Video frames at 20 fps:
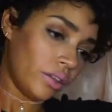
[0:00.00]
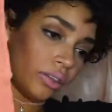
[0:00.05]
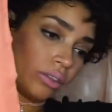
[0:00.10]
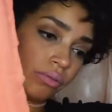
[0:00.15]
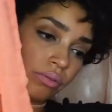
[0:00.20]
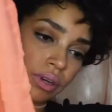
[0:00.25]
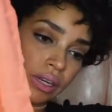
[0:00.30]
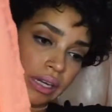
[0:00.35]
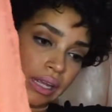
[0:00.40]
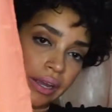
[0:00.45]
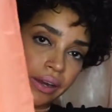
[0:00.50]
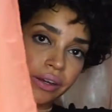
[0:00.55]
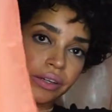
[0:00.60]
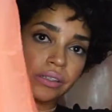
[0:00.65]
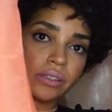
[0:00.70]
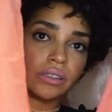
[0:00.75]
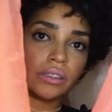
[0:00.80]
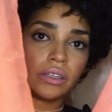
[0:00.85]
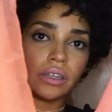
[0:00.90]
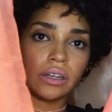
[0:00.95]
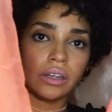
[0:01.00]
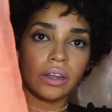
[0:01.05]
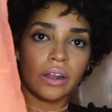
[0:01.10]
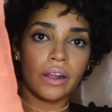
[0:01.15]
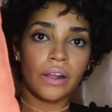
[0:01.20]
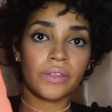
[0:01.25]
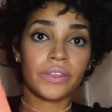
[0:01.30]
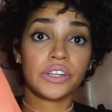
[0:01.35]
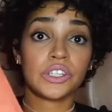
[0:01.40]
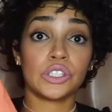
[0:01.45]
three layers.
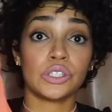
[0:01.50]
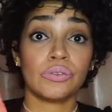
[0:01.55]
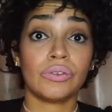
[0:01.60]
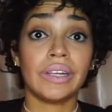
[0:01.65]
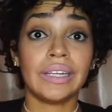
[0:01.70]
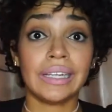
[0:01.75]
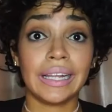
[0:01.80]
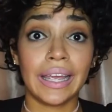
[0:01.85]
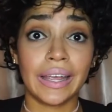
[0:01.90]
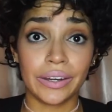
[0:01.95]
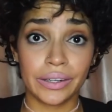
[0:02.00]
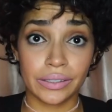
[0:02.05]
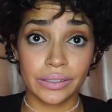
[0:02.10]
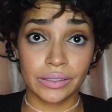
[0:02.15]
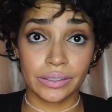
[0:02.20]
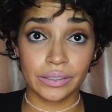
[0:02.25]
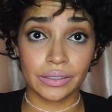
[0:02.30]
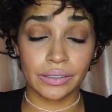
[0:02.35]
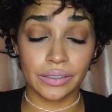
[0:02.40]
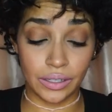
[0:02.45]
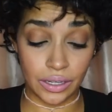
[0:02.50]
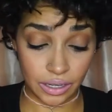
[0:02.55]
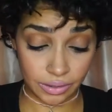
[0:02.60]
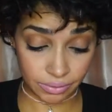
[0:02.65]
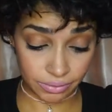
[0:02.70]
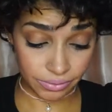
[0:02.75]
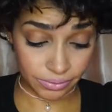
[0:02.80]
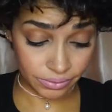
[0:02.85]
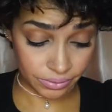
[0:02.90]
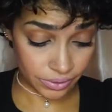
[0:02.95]
There's 3 layers of
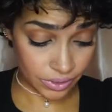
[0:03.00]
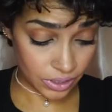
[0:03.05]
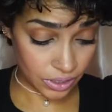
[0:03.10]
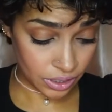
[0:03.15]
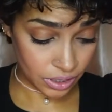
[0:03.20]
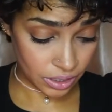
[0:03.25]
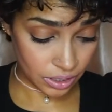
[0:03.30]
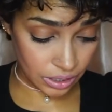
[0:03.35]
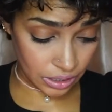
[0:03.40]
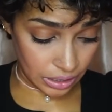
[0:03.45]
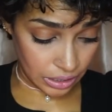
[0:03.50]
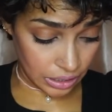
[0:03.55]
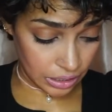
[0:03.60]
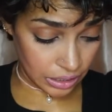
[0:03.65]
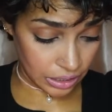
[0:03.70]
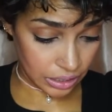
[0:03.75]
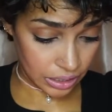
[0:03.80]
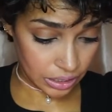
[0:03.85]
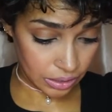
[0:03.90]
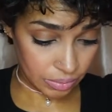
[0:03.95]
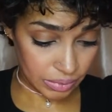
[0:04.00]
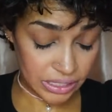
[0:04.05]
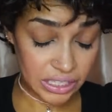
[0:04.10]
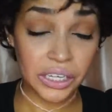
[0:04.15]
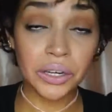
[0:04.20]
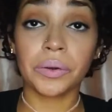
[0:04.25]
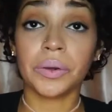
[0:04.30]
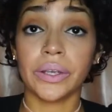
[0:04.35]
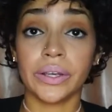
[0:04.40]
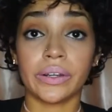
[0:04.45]

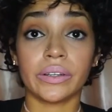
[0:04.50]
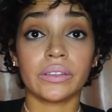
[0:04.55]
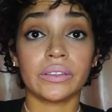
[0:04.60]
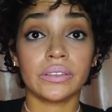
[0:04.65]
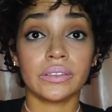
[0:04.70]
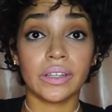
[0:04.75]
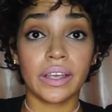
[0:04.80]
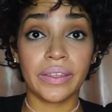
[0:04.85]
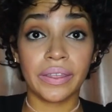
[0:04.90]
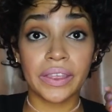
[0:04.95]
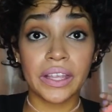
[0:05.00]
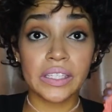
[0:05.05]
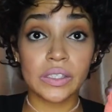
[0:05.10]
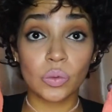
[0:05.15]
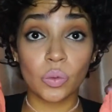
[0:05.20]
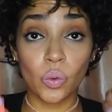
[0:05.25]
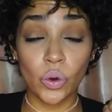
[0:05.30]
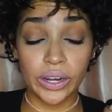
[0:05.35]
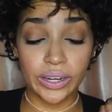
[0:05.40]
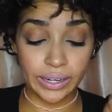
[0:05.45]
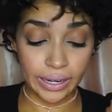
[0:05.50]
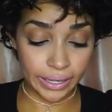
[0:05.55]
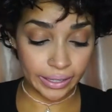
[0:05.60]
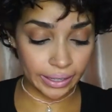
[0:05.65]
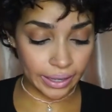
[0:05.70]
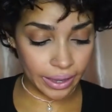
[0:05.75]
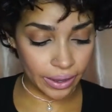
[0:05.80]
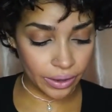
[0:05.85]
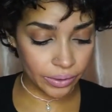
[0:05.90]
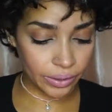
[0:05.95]
material in this one
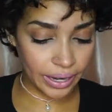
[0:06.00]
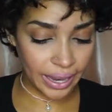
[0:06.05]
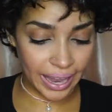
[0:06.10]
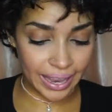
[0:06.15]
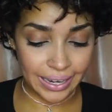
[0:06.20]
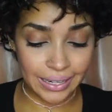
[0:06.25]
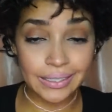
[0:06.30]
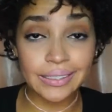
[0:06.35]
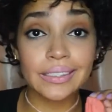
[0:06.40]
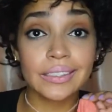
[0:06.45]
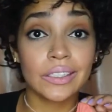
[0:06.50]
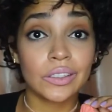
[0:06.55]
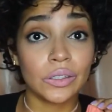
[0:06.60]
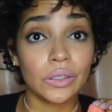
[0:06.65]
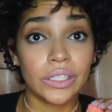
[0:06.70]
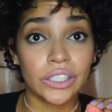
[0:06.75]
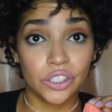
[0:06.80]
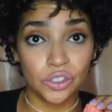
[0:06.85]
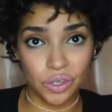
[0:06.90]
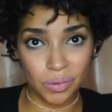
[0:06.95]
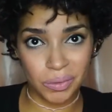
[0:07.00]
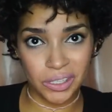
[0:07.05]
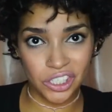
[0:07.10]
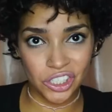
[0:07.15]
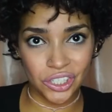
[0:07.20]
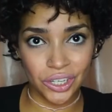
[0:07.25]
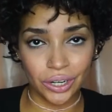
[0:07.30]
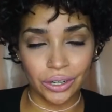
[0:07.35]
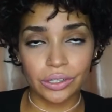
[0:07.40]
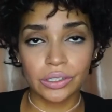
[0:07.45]
nightgown, and it's still extremely
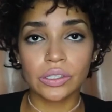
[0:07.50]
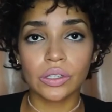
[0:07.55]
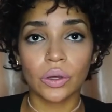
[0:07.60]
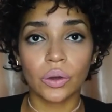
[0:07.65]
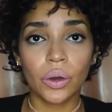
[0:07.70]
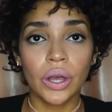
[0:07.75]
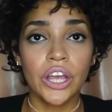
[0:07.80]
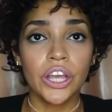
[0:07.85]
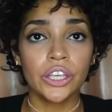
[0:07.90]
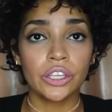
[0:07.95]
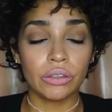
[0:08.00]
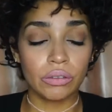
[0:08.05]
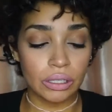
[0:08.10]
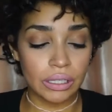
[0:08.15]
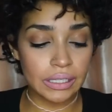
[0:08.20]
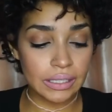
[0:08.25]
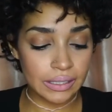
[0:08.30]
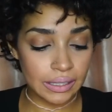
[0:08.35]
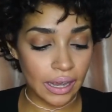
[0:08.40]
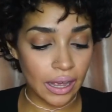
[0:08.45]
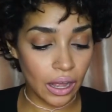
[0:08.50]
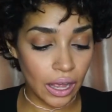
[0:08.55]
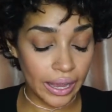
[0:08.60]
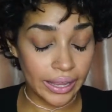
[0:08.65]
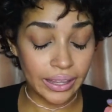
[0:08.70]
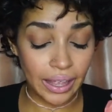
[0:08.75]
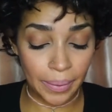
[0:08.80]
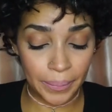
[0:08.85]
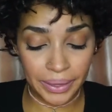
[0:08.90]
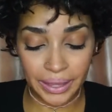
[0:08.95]
sheer. So you can tell,
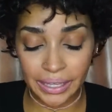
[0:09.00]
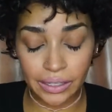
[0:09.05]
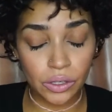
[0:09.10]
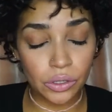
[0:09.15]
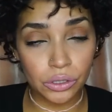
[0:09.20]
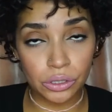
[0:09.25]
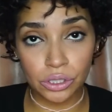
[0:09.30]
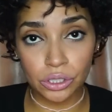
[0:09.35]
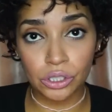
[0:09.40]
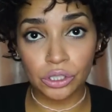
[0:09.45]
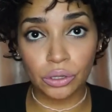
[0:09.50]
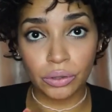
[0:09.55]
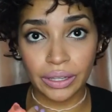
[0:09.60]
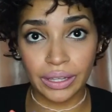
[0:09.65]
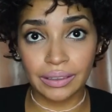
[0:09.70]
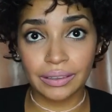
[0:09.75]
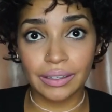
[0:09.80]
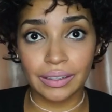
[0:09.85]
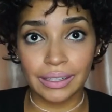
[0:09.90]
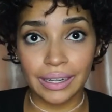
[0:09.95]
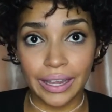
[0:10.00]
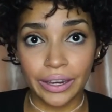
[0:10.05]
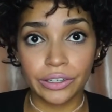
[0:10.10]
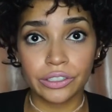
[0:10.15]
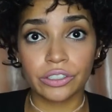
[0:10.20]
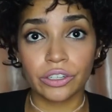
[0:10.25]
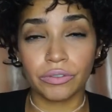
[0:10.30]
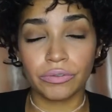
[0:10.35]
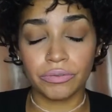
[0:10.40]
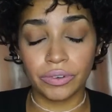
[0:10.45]
I mean, that goes to show that the
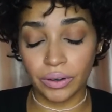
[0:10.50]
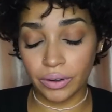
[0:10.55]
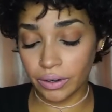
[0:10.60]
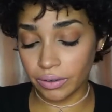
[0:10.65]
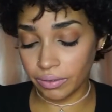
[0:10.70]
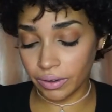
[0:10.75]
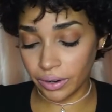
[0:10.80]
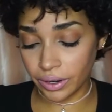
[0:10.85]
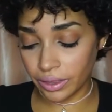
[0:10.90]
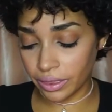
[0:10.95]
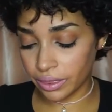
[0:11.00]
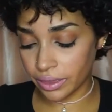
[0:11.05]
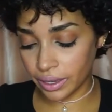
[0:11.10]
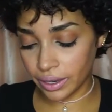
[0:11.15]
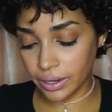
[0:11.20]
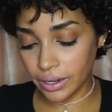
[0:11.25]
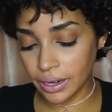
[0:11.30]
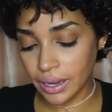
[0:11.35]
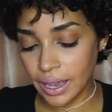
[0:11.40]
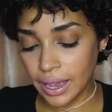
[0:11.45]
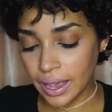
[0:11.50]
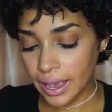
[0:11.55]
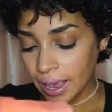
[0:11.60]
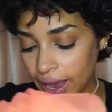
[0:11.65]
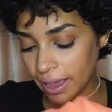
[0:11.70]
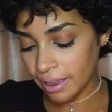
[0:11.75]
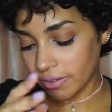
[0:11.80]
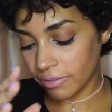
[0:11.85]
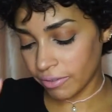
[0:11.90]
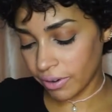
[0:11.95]
layers are very, very thin
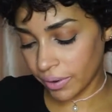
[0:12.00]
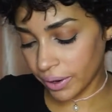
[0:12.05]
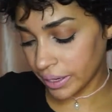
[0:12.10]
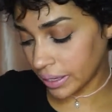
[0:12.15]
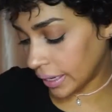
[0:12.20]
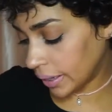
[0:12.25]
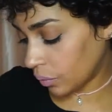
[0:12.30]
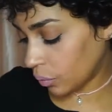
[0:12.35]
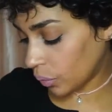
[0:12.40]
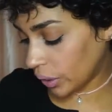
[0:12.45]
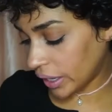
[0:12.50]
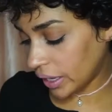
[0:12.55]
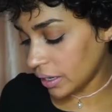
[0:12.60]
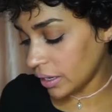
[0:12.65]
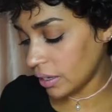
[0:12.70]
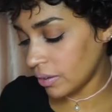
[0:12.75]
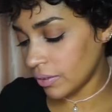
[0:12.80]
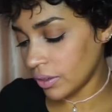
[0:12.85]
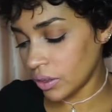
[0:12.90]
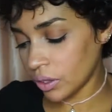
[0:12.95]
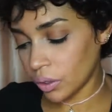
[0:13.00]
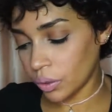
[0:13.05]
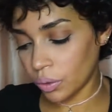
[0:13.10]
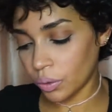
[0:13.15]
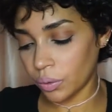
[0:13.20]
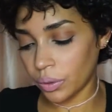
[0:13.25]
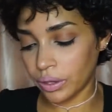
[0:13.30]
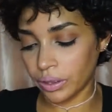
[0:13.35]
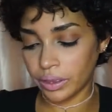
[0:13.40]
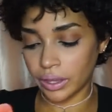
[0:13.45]
and very lightweight. Even
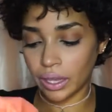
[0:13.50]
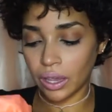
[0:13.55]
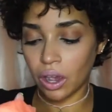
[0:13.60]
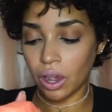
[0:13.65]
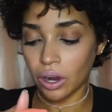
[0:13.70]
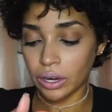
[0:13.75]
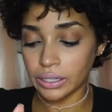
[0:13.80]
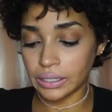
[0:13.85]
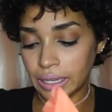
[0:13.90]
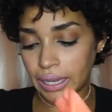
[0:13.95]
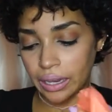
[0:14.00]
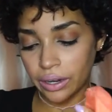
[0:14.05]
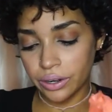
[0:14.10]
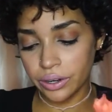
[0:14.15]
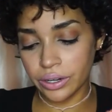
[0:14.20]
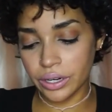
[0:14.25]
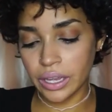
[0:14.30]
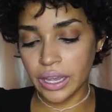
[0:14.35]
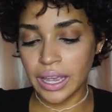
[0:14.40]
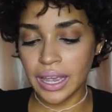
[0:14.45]
though they are layered,